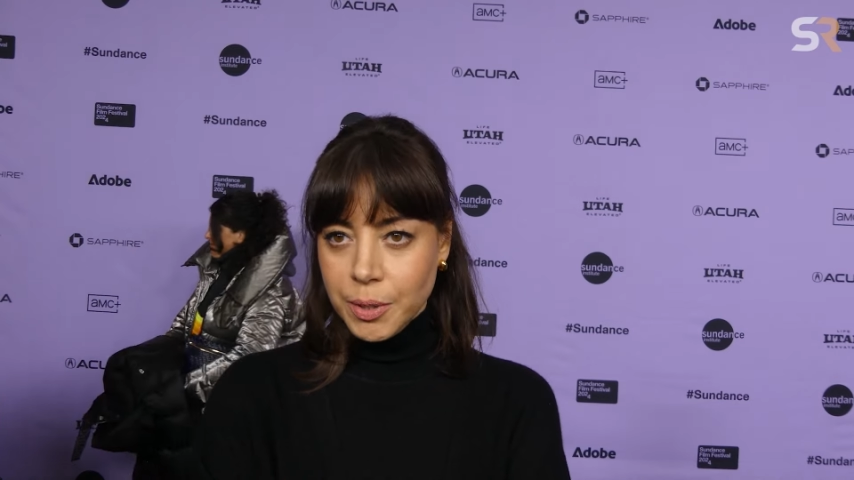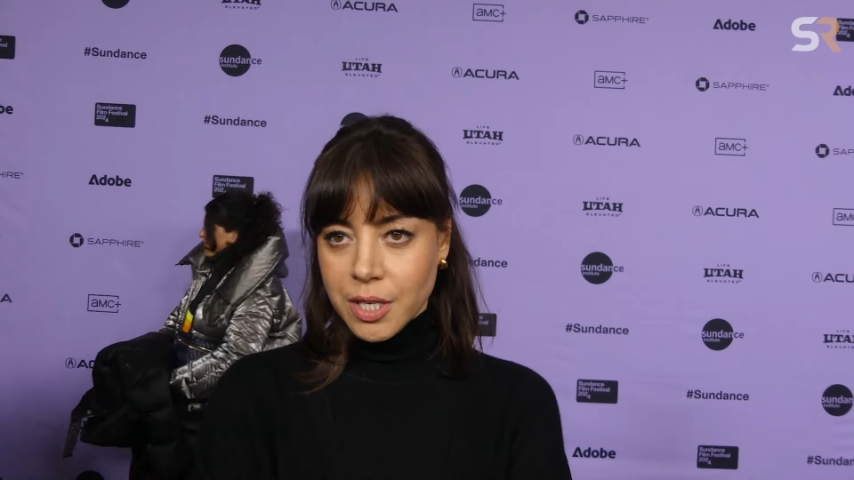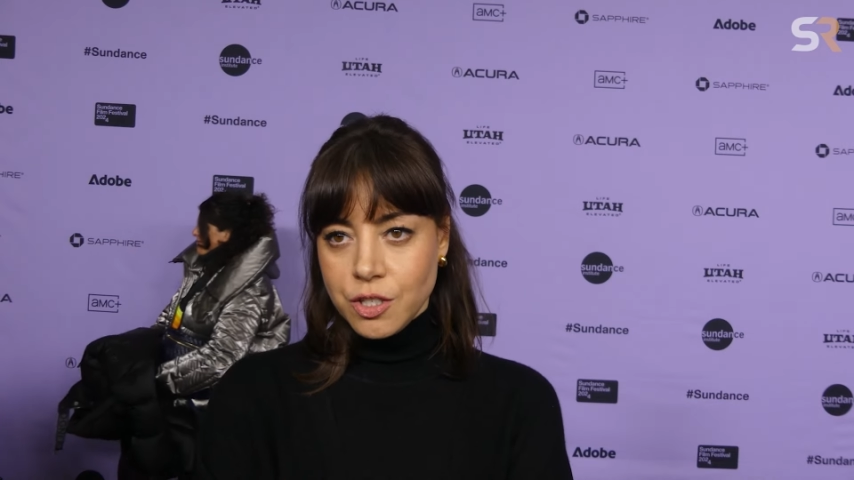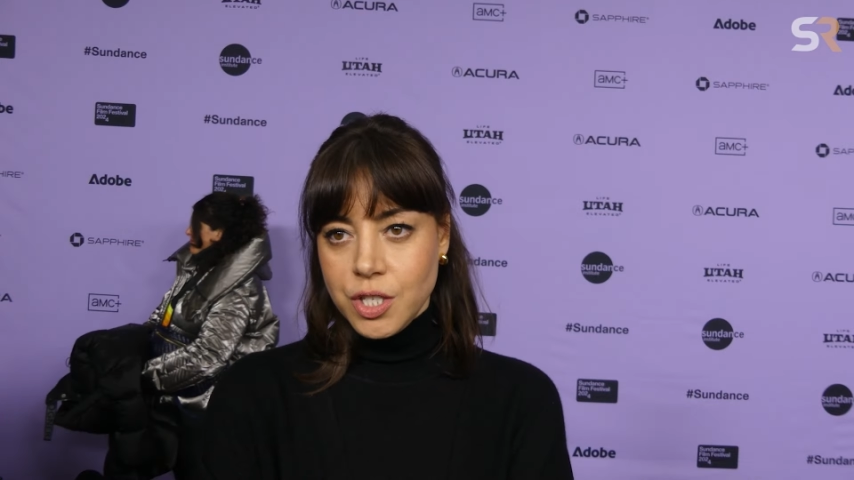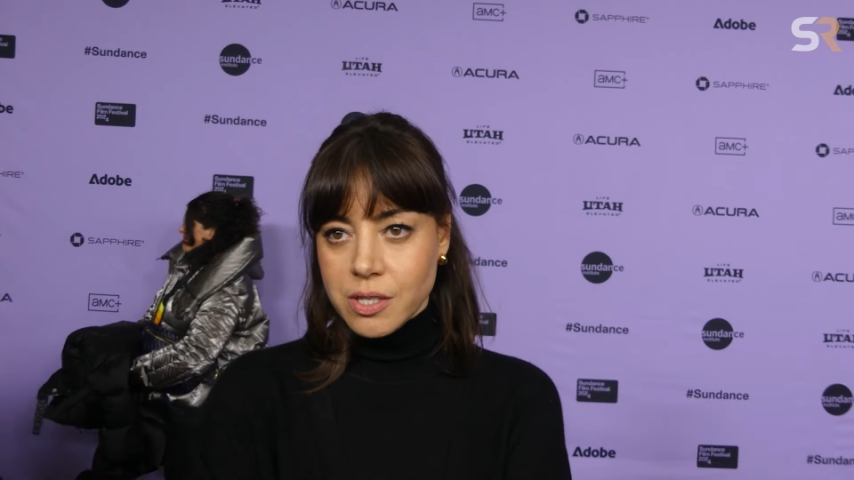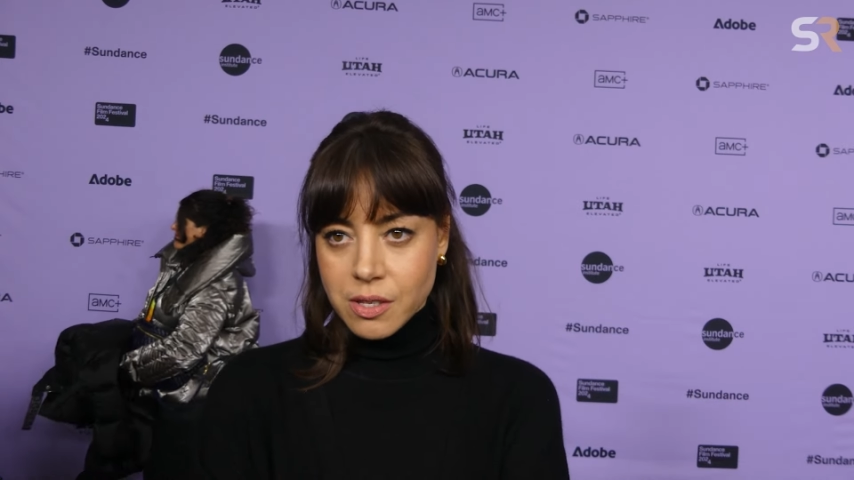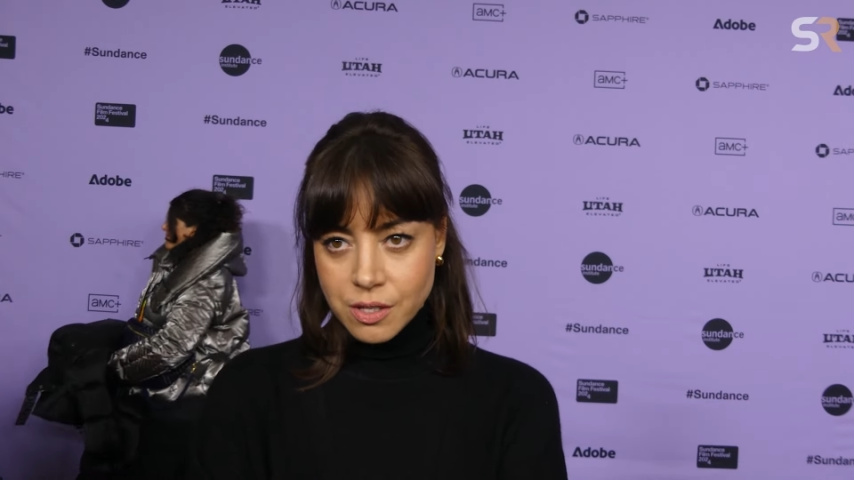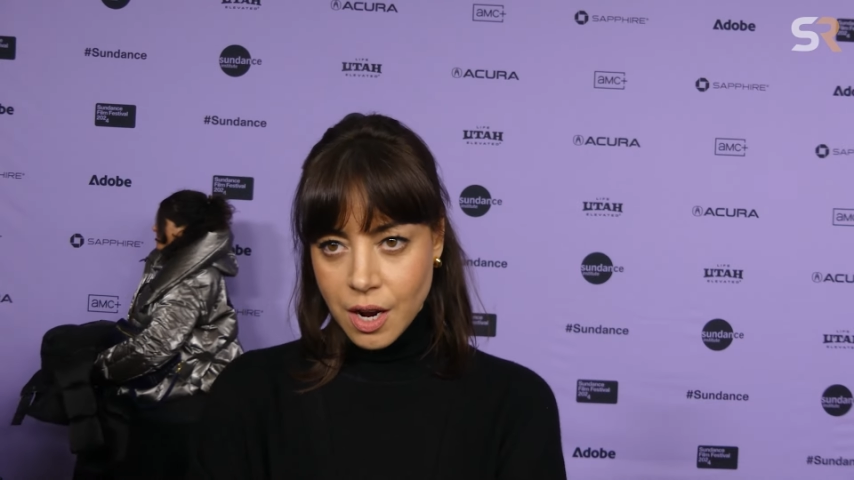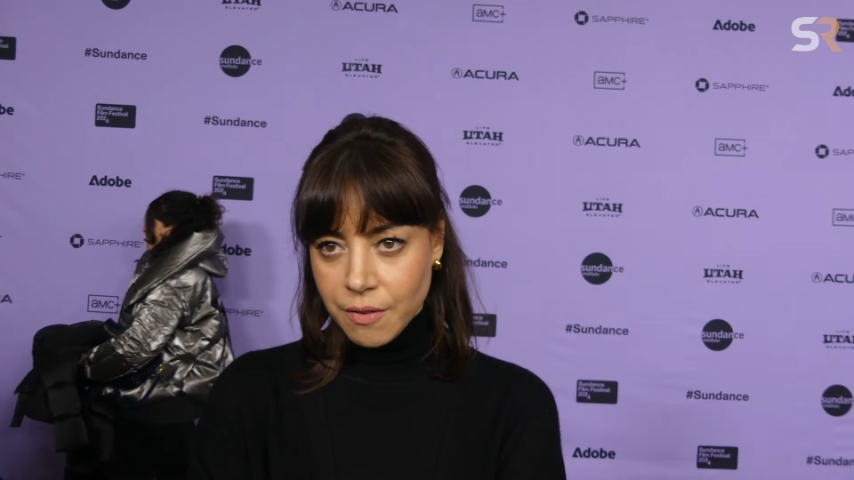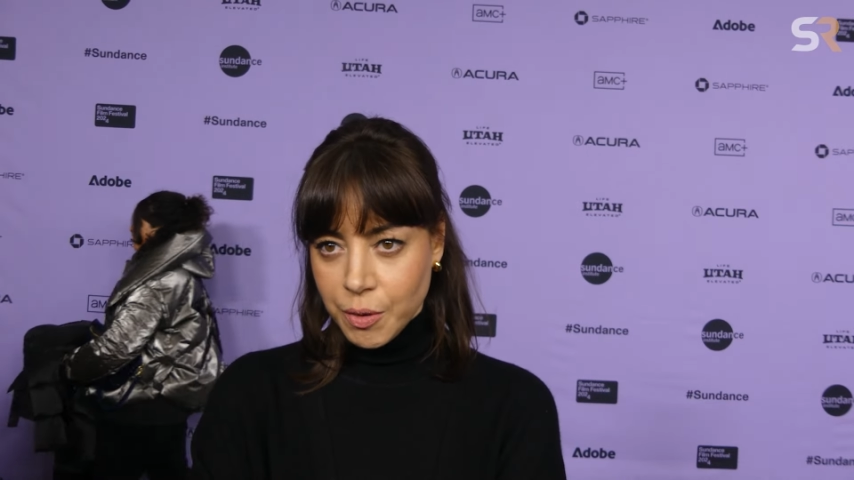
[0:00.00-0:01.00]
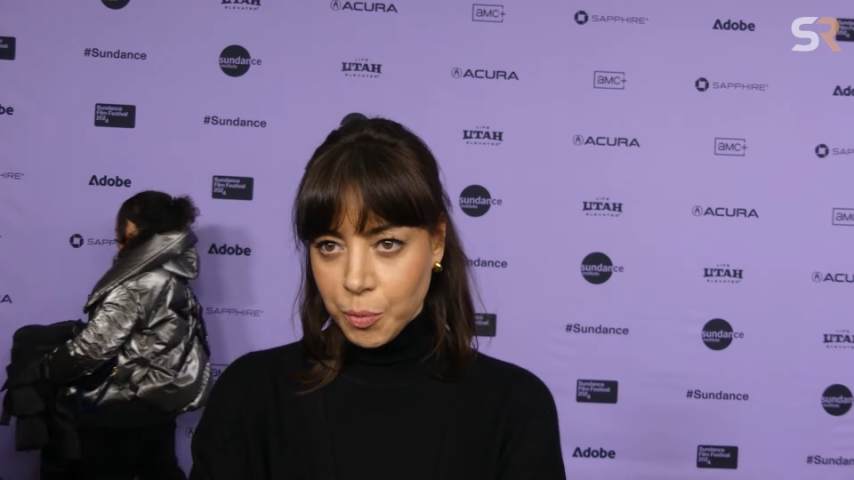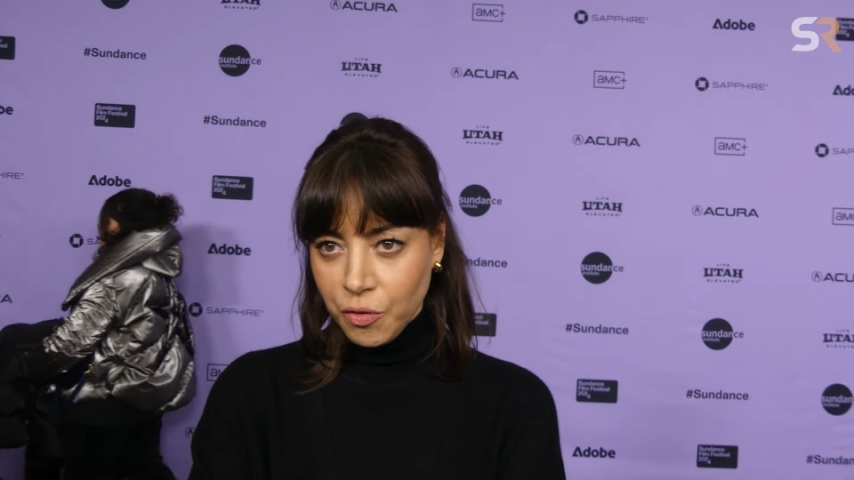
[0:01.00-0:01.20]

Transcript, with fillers: because she's the star of the